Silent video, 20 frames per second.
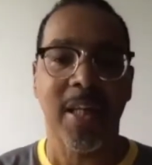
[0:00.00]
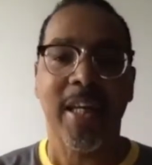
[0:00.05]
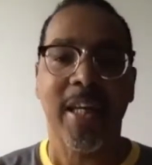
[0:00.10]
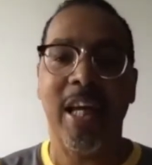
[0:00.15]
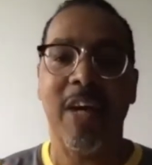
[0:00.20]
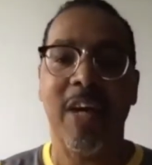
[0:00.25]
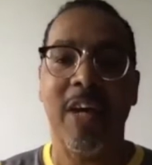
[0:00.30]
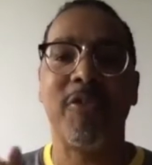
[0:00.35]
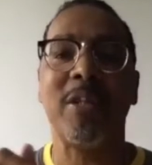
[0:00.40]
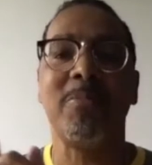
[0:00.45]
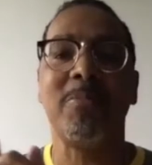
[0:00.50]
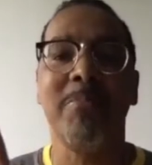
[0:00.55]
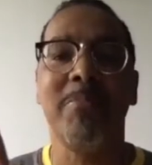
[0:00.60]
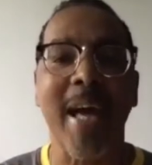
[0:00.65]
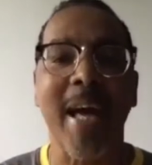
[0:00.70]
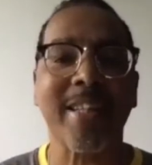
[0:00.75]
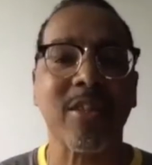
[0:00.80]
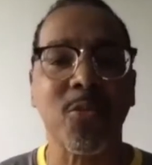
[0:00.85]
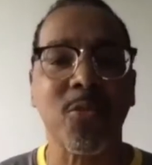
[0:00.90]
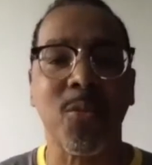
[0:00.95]
If he's
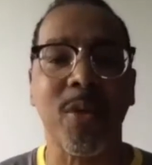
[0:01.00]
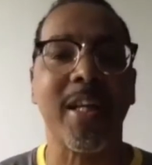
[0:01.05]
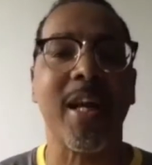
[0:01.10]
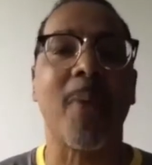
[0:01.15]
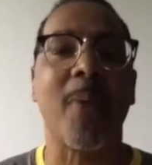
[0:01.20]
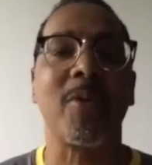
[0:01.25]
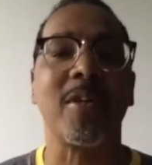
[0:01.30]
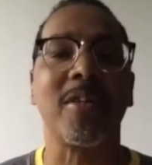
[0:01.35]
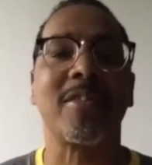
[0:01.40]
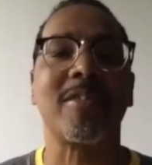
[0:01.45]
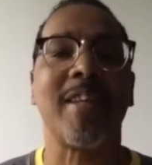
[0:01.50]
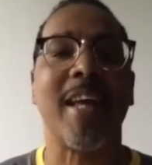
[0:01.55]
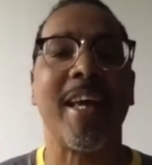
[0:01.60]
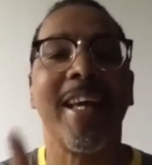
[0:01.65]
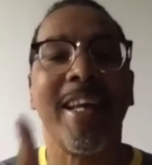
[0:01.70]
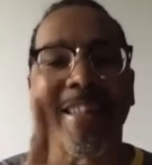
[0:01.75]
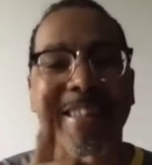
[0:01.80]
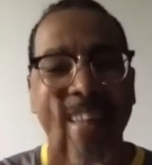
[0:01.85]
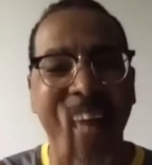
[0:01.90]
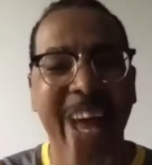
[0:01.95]
messing with it, I want to
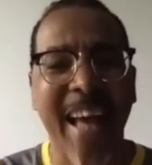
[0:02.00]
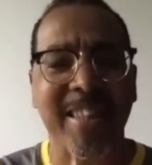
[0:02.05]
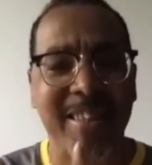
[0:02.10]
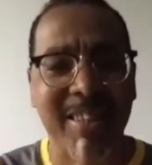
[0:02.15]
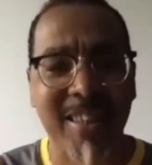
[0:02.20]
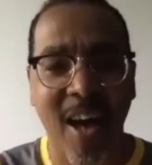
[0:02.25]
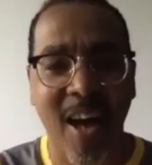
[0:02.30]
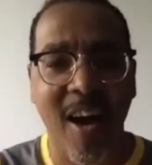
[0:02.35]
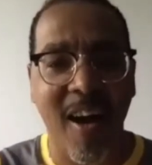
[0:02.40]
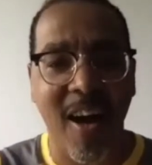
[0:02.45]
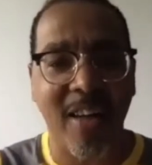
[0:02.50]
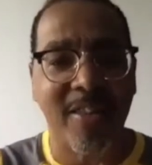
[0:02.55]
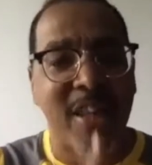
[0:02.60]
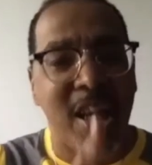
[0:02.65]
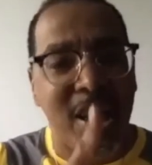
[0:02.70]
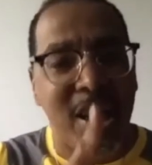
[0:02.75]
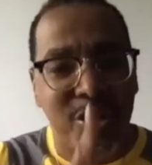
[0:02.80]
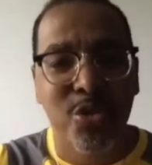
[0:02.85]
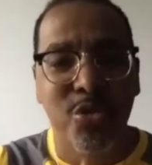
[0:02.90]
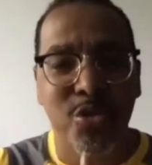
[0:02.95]
say, that's God's.
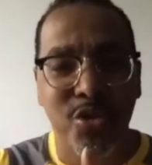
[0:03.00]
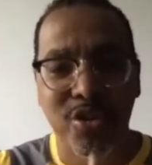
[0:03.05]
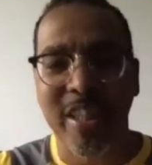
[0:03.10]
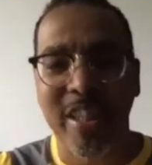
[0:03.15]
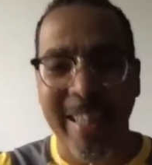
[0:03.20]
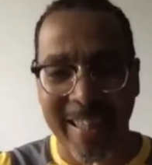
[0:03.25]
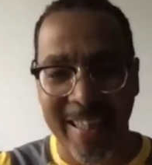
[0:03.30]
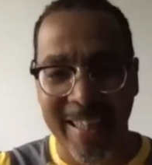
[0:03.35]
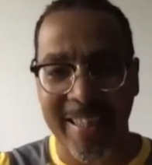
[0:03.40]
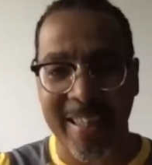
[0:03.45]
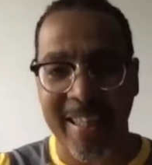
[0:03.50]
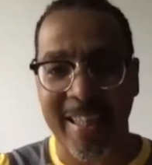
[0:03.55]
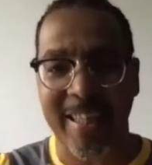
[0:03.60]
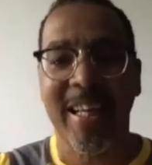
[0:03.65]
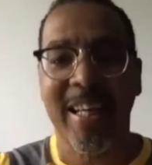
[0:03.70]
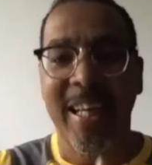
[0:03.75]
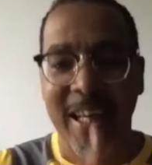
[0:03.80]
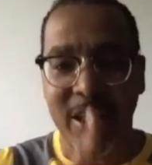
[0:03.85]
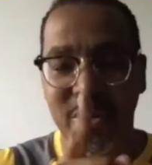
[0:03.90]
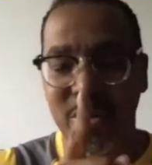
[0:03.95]
You stealing it,
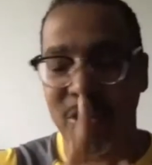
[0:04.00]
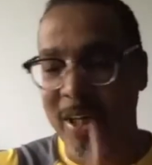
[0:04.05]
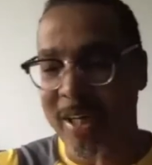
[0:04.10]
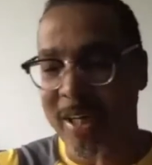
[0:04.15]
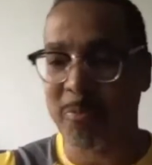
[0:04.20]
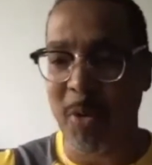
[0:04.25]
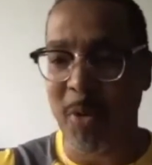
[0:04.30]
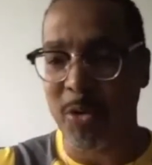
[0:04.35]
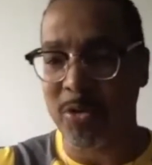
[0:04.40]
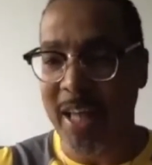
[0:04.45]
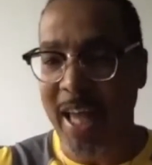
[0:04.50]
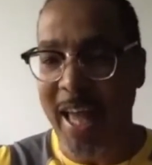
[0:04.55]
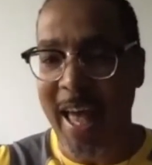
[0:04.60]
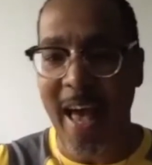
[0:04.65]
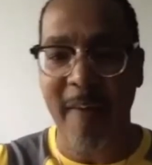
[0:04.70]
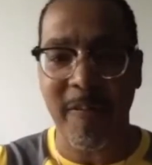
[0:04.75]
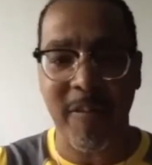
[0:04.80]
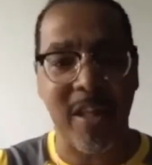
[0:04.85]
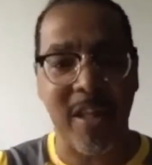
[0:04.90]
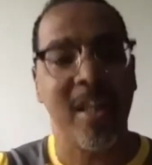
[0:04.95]
and you ain't supposed to
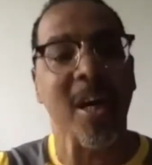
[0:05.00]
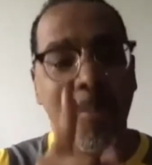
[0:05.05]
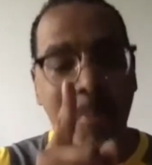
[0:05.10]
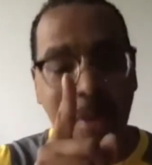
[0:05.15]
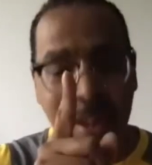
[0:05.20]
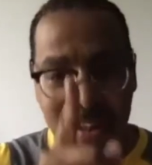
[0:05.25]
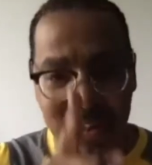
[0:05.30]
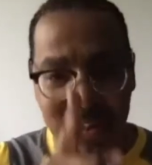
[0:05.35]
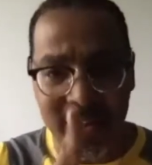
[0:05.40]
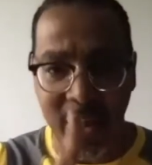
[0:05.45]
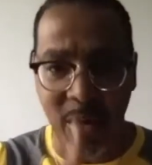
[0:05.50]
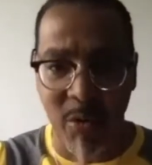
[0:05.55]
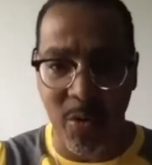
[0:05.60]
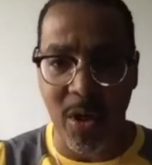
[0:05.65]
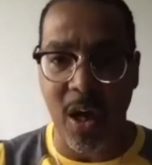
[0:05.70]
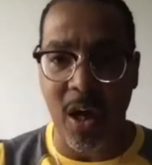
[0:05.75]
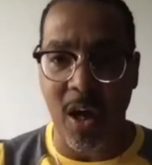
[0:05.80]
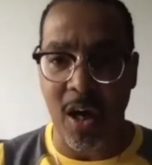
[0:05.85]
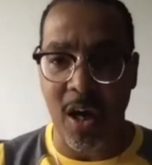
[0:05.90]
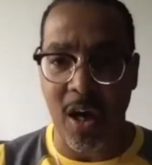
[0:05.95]
have it, but it's still
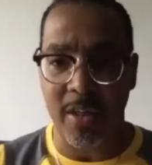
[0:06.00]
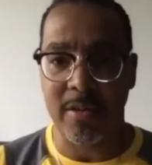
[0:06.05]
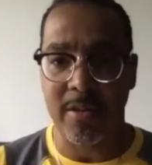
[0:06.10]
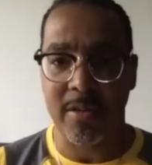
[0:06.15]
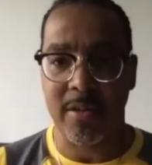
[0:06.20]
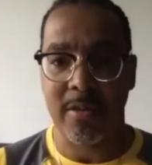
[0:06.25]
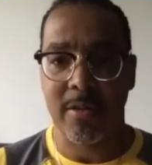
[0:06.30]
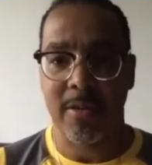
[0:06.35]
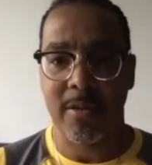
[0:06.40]
God's.